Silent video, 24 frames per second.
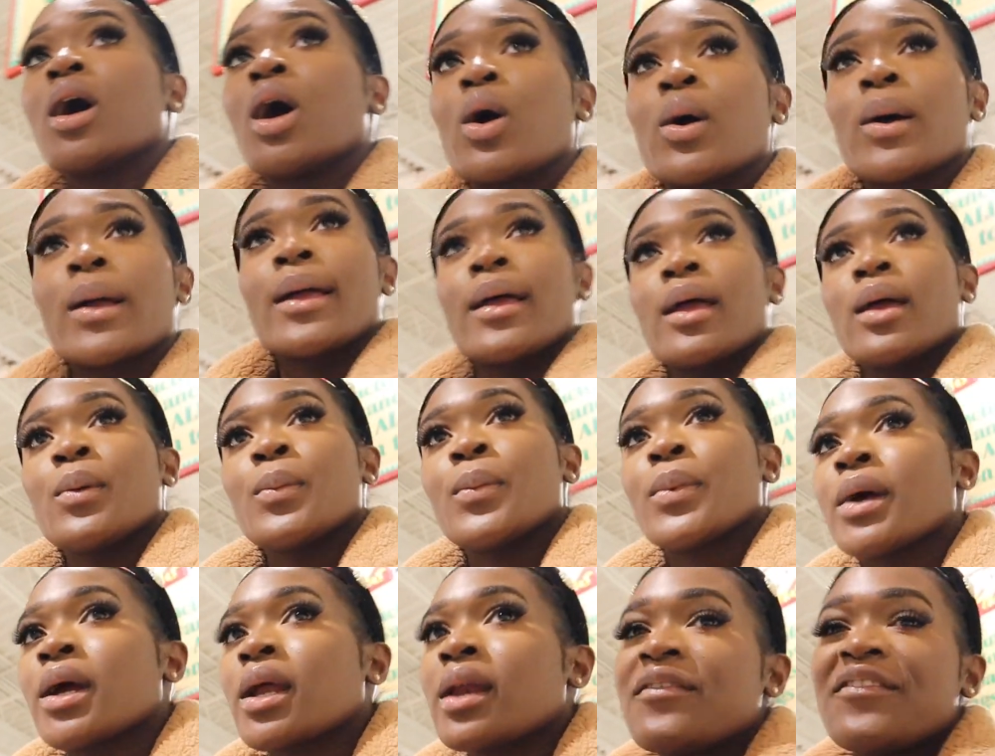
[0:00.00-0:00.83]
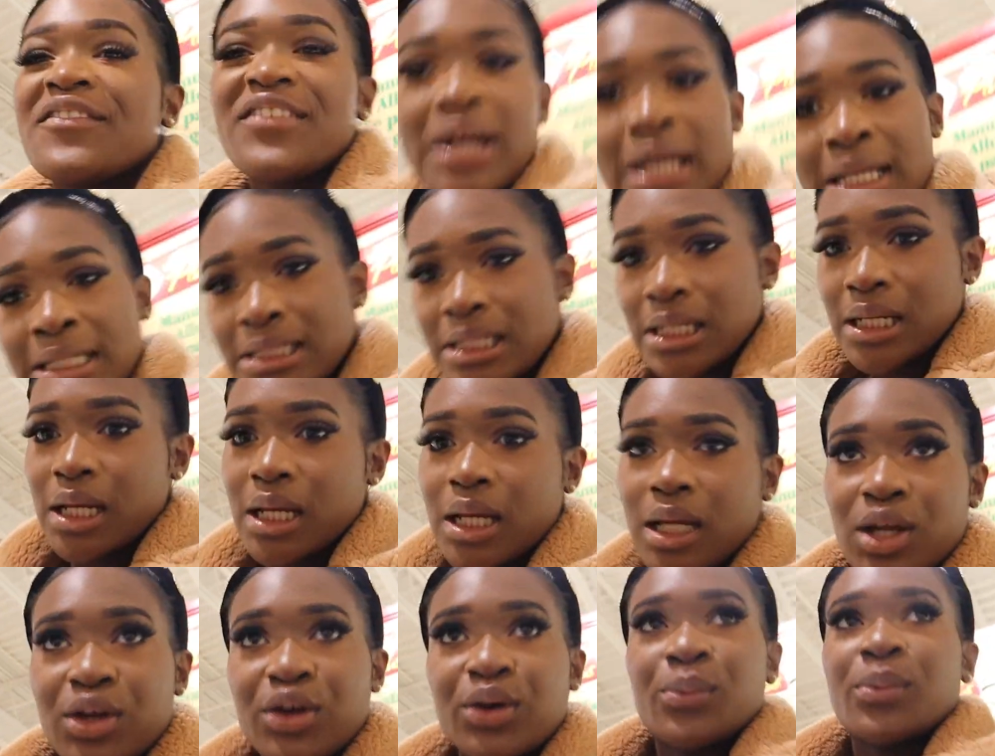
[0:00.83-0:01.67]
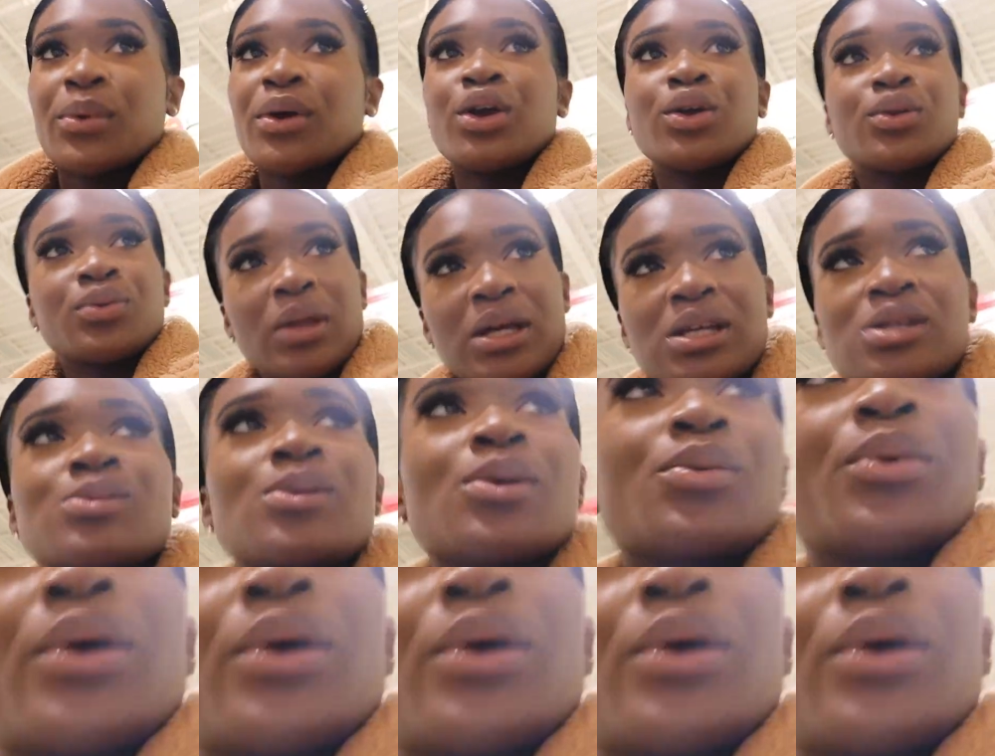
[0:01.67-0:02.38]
Okay, we're gonna find it in here. We're, that's what